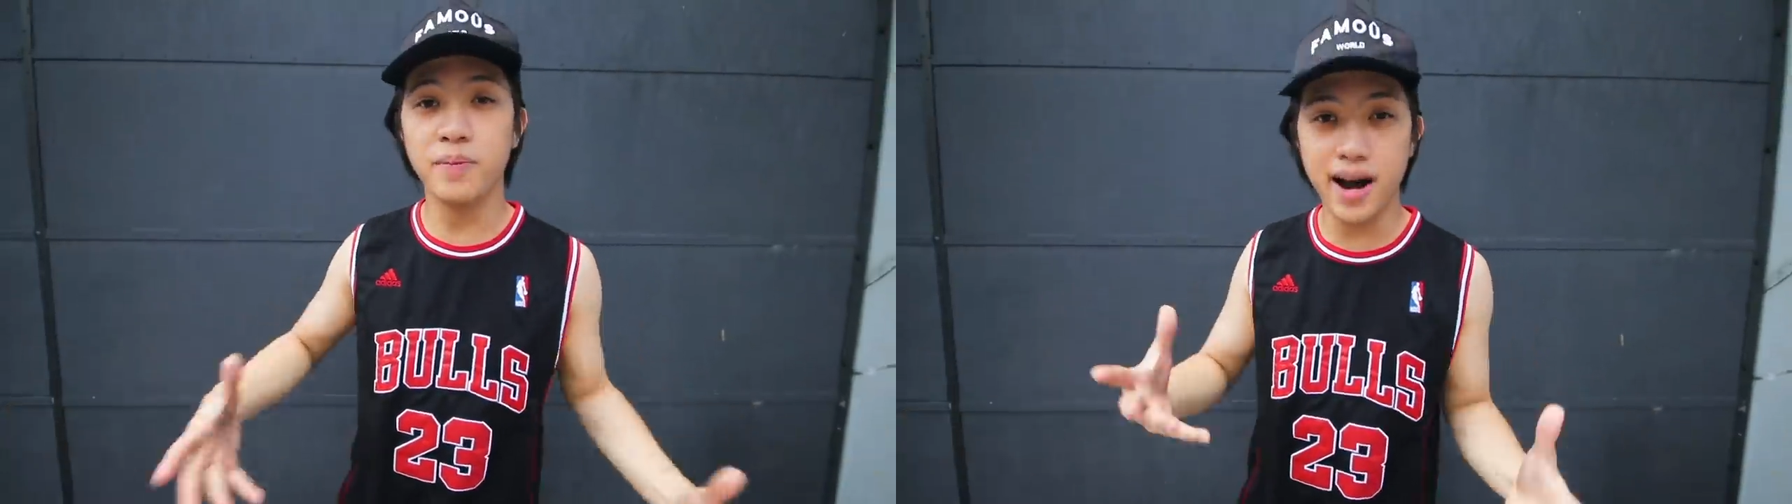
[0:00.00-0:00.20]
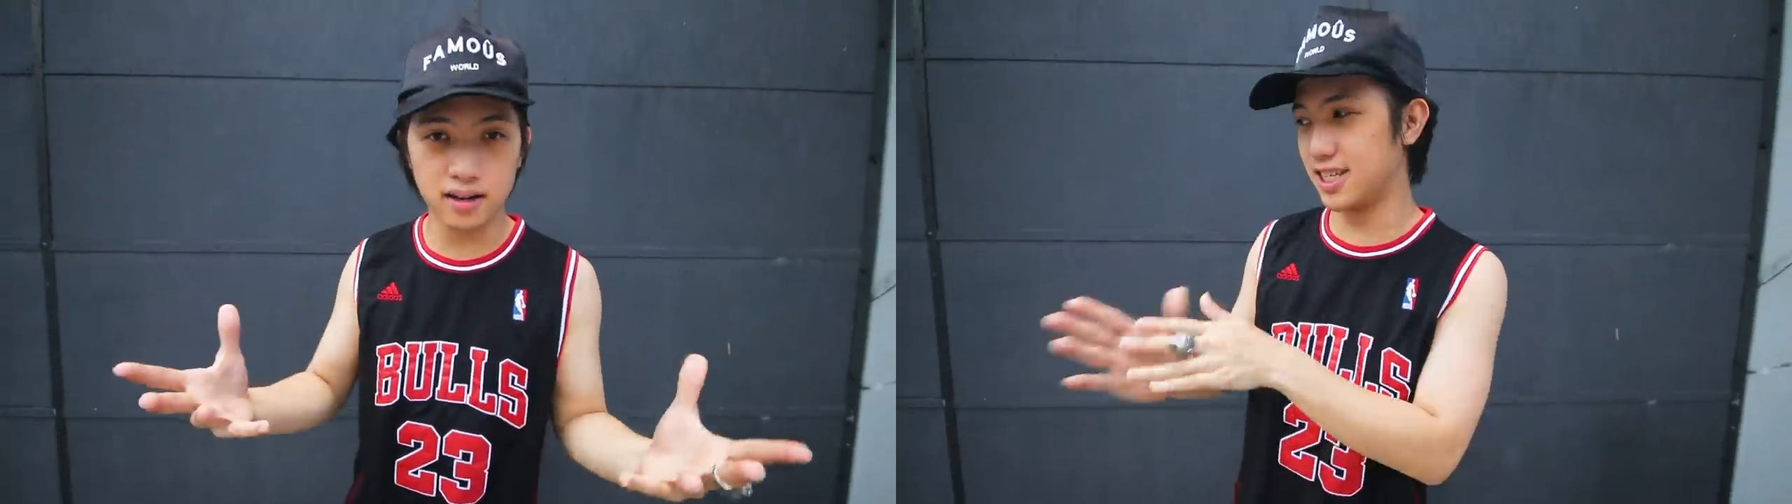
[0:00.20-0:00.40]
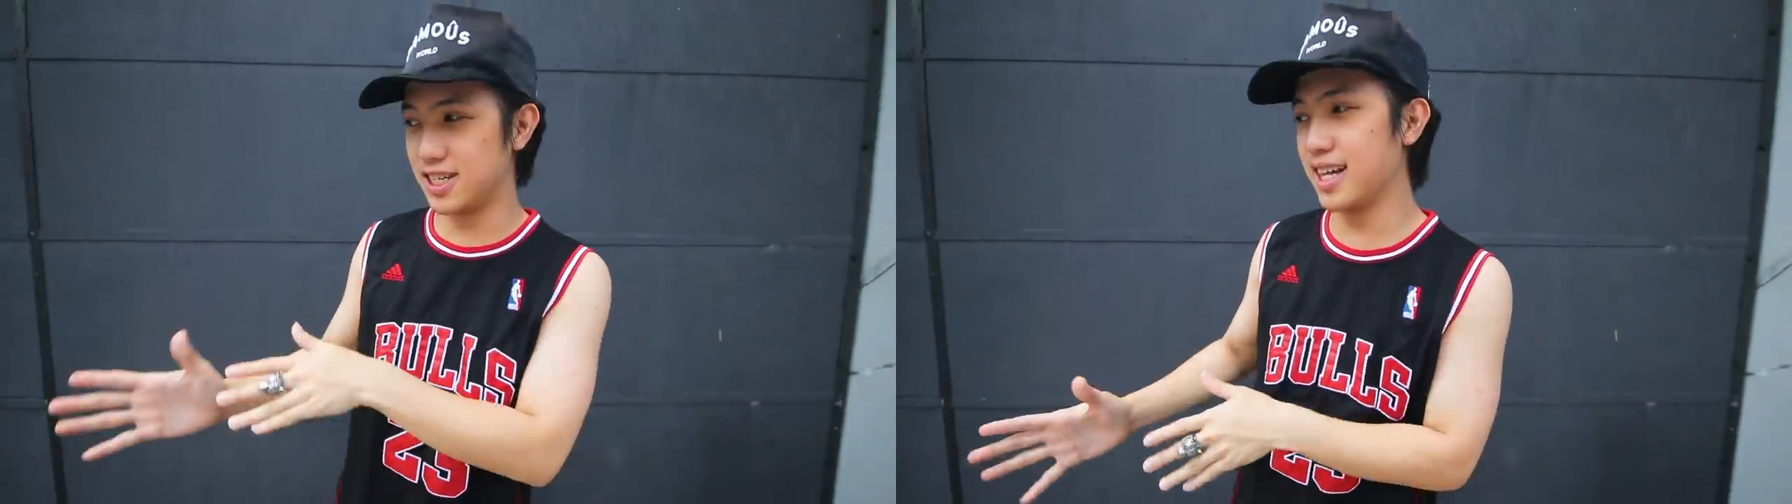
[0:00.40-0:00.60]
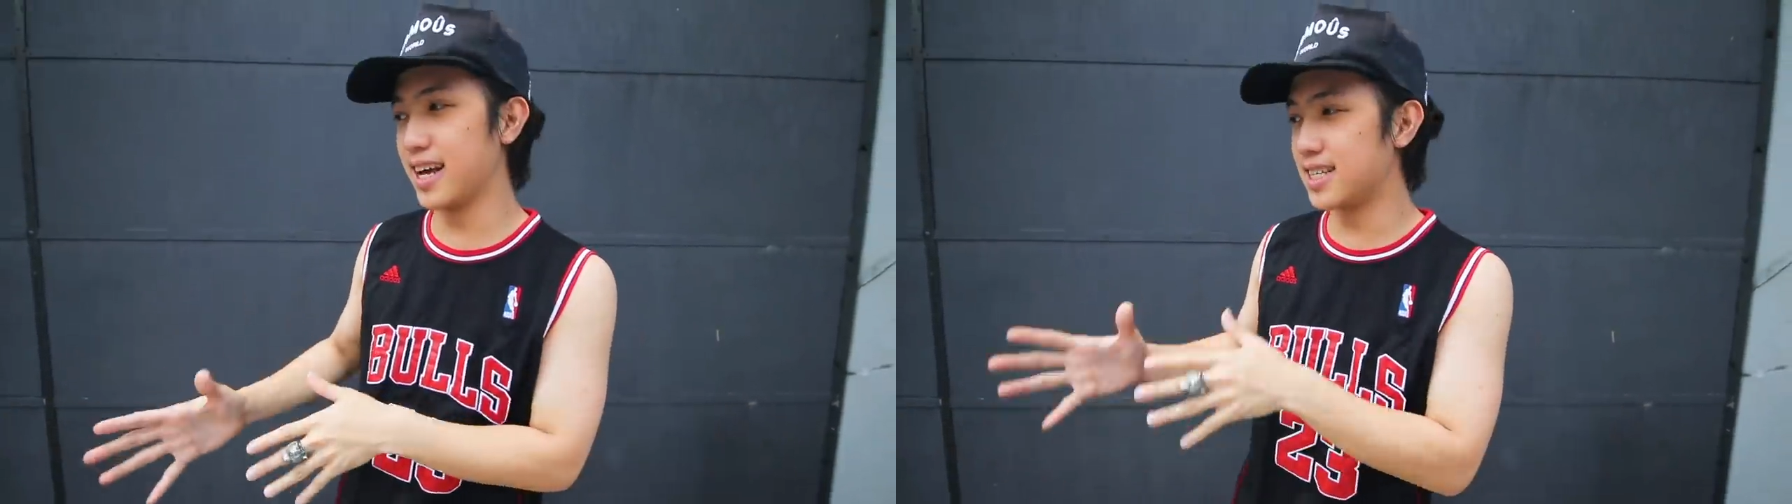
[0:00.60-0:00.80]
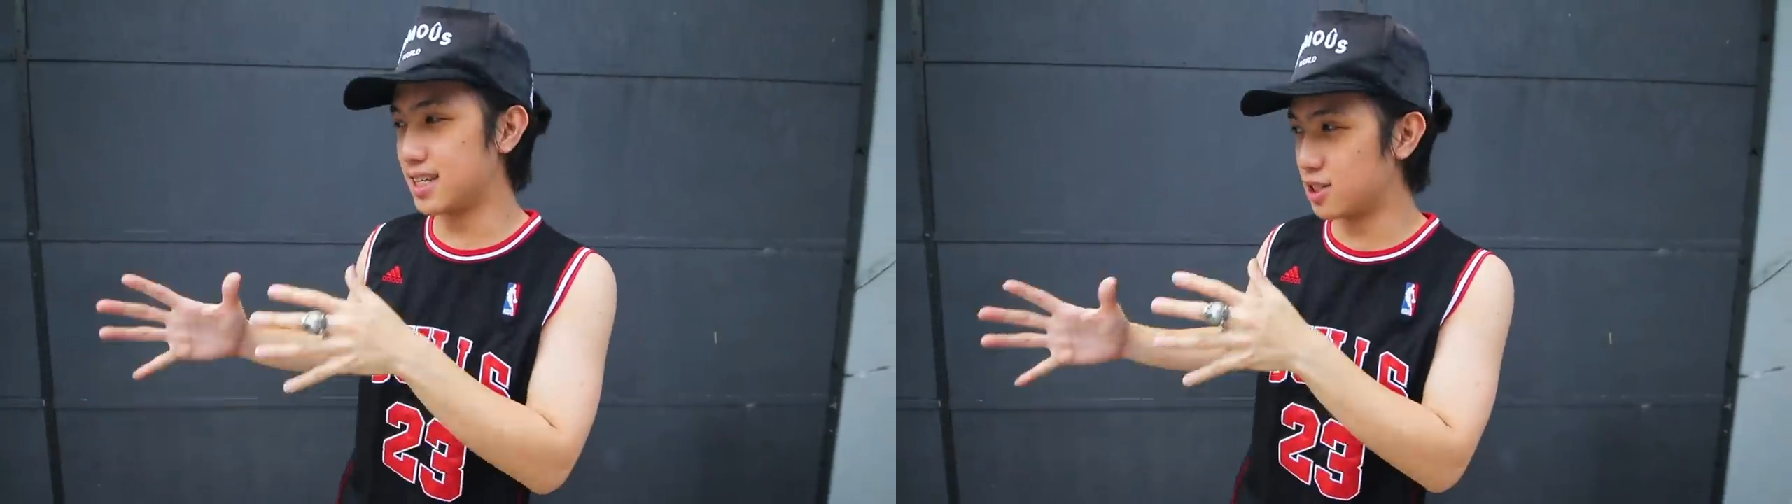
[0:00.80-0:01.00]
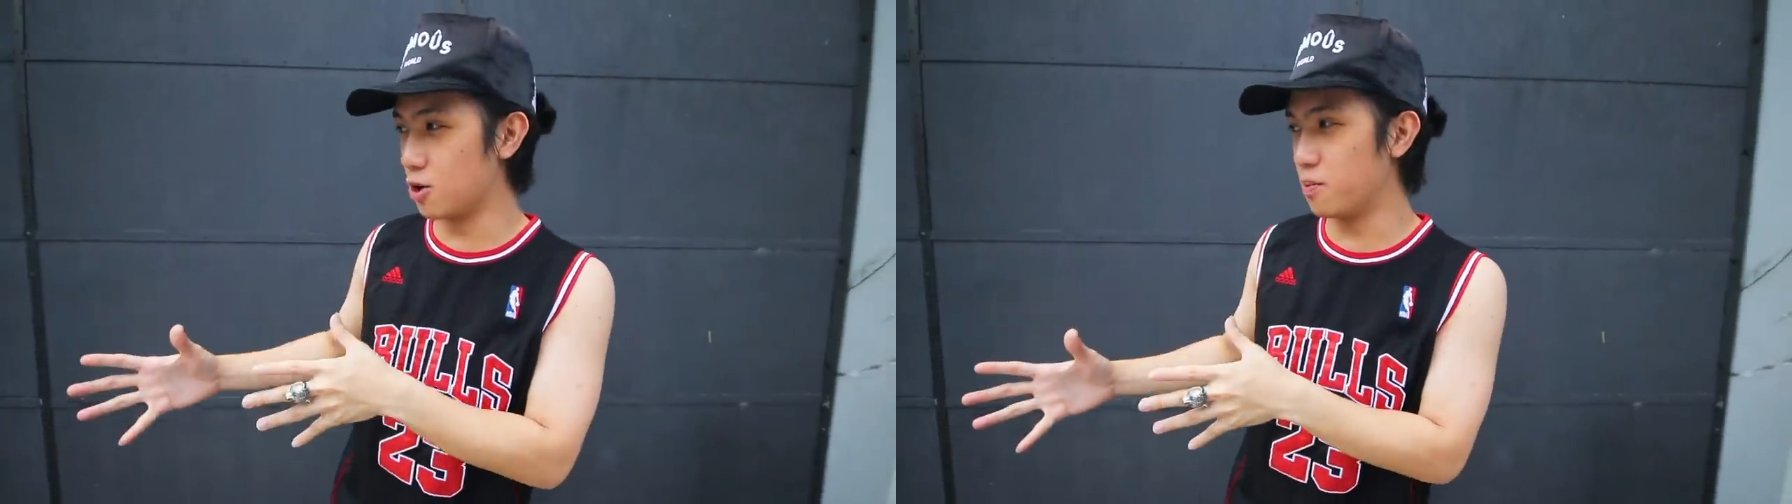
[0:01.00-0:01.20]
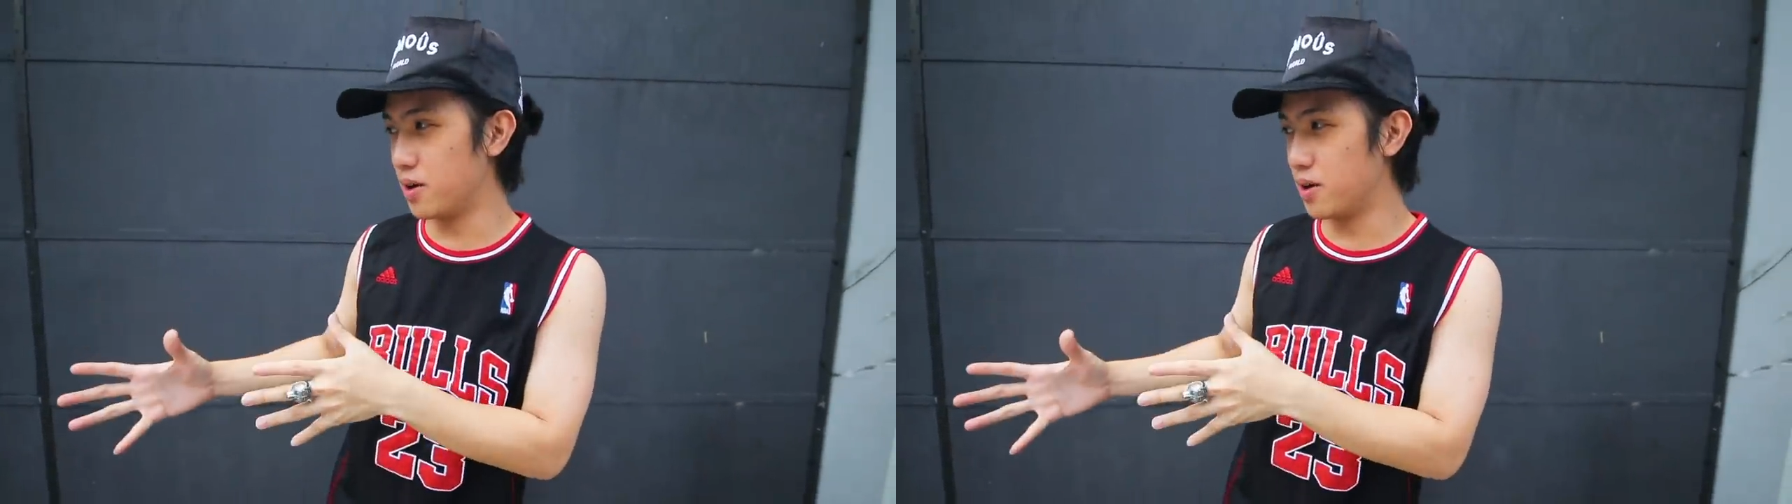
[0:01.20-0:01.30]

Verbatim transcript: mug. She liked it so